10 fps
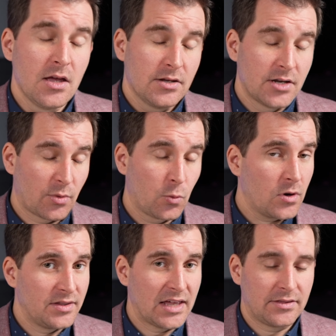Number
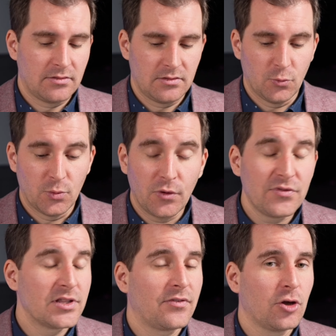one, that
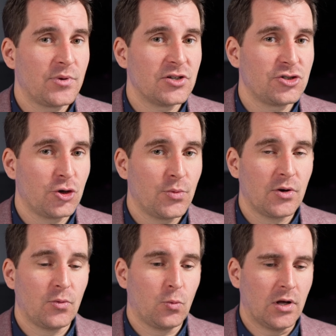removing the fallopian
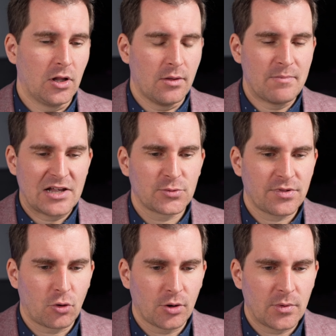tube will mess with
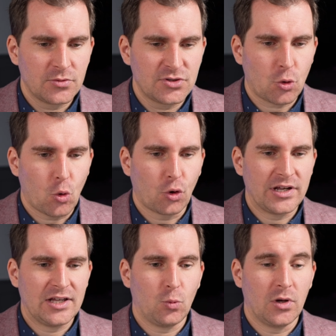the hormones or
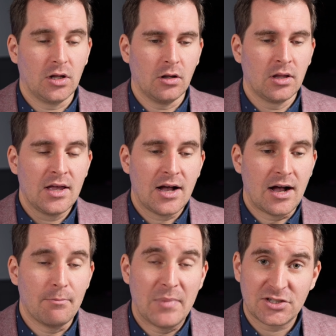it will
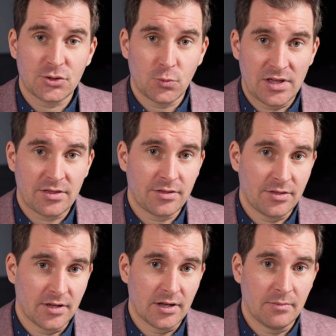mess with
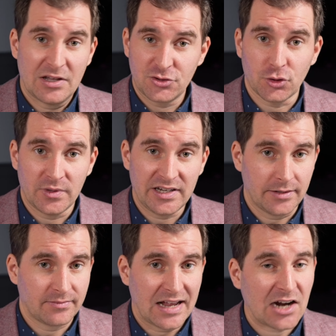the menstrual
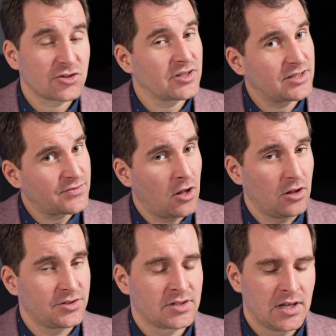bleeding. Actually, it's
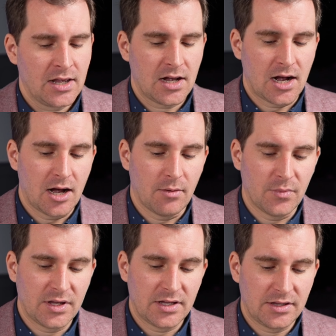false.
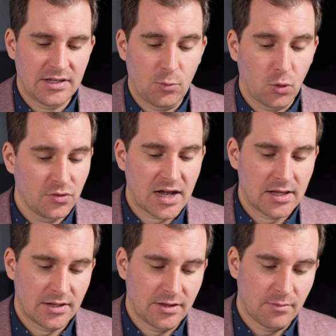It will
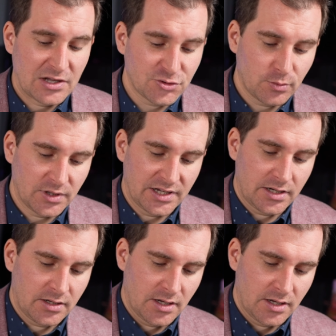not. The menstrual bleeding